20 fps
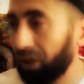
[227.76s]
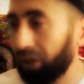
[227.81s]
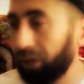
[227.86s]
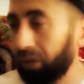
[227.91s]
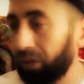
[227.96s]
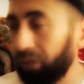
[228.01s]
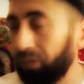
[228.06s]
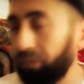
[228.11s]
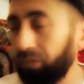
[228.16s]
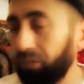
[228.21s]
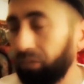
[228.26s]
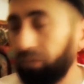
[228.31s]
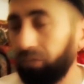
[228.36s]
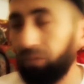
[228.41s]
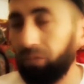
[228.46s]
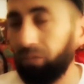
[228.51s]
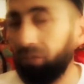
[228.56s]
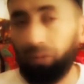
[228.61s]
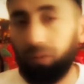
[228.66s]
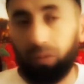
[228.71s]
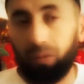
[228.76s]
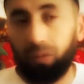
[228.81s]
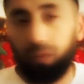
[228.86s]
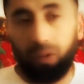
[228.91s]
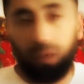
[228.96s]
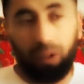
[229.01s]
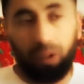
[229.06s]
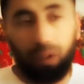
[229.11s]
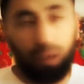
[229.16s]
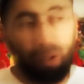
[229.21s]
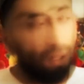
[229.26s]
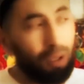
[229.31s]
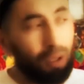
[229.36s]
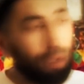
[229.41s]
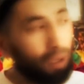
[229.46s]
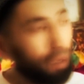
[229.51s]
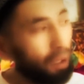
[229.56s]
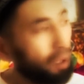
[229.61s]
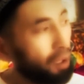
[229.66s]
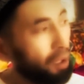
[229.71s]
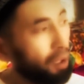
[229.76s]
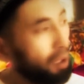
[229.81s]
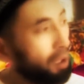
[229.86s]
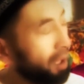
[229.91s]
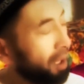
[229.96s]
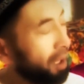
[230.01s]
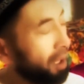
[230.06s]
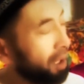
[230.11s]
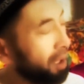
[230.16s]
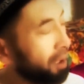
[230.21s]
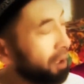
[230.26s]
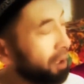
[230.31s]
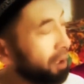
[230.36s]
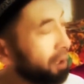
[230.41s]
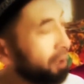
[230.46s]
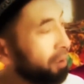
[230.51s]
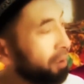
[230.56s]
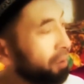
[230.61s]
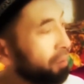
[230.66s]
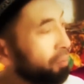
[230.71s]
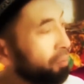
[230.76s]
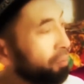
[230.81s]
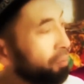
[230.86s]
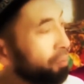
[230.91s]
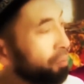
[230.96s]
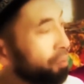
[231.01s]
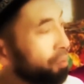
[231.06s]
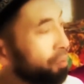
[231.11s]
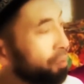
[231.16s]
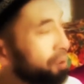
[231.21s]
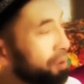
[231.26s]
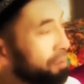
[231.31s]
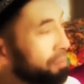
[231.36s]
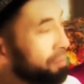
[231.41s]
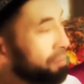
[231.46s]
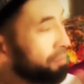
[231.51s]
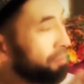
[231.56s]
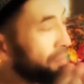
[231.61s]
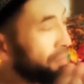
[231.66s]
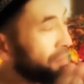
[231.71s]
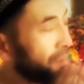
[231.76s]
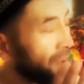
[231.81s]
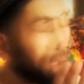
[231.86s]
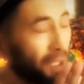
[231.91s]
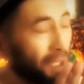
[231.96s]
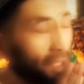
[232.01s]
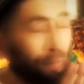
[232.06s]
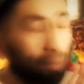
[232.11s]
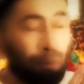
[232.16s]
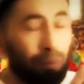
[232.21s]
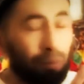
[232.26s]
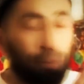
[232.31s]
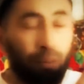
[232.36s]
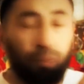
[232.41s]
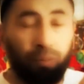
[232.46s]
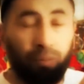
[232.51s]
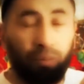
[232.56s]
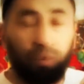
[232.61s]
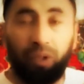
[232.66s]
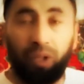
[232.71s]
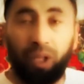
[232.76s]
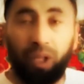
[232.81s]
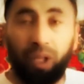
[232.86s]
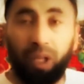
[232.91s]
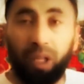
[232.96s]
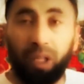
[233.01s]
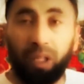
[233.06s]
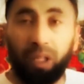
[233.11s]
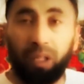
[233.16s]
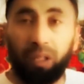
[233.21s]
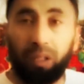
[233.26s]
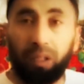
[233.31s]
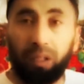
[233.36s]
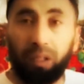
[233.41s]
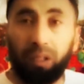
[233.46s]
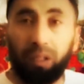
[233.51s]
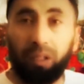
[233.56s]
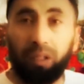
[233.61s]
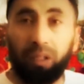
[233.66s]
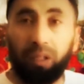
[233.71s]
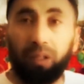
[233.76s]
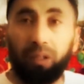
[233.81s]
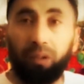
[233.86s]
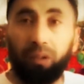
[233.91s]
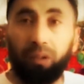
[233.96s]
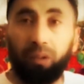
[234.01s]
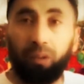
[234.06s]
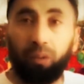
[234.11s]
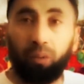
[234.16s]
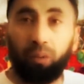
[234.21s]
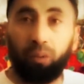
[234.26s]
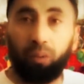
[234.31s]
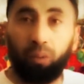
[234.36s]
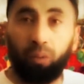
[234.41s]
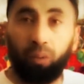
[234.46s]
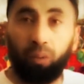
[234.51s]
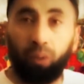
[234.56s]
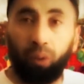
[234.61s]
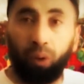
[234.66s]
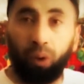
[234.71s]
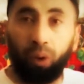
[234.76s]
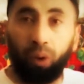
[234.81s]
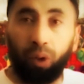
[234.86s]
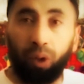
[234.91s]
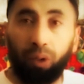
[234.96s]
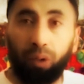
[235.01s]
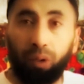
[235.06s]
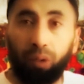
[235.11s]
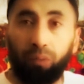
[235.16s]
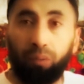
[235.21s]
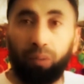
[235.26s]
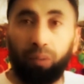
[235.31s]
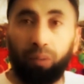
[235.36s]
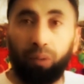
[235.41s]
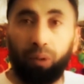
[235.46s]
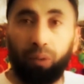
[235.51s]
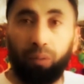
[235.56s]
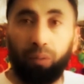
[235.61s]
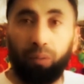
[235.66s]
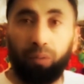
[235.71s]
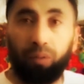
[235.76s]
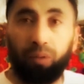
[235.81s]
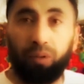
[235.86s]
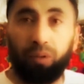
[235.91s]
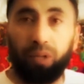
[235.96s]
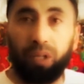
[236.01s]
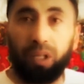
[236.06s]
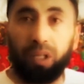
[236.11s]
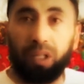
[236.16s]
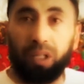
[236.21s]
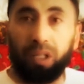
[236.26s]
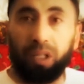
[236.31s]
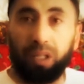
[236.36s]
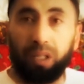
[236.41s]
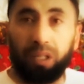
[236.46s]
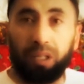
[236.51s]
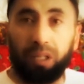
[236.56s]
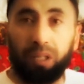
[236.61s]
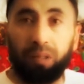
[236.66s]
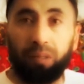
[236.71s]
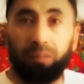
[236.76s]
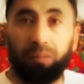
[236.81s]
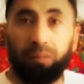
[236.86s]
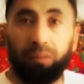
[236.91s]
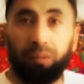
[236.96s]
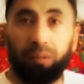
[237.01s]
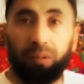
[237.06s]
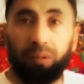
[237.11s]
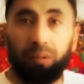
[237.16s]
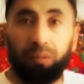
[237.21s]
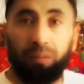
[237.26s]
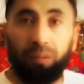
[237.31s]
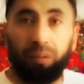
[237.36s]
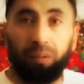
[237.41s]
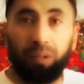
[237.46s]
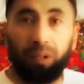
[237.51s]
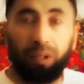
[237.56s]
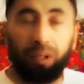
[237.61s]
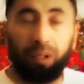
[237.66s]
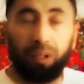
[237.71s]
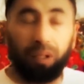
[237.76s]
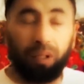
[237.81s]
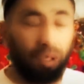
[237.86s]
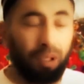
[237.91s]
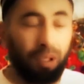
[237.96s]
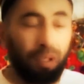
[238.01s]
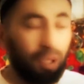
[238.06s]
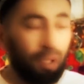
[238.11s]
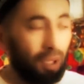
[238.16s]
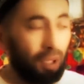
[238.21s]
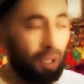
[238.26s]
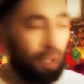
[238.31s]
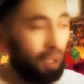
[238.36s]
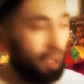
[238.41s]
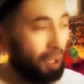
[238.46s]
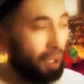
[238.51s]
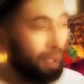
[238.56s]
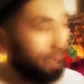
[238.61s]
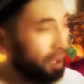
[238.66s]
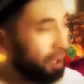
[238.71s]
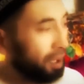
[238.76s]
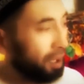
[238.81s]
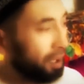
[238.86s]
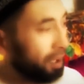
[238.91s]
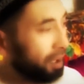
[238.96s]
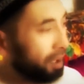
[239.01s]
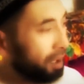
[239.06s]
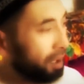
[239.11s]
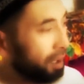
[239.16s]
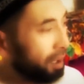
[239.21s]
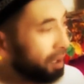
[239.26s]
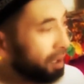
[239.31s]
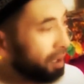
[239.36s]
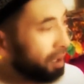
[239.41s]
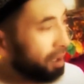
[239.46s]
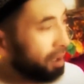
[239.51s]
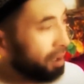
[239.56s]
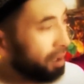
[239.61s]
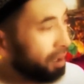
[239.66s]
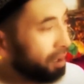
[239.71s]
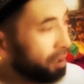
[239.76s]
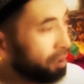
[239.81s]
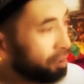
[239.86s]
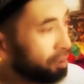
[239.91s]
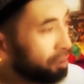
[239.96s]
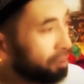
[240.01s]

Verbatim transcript: And since a dangerous man lives near them, perhaps he has something to do with this story. Once again, Father Yerkezhan goes to the house next door. This time, several men go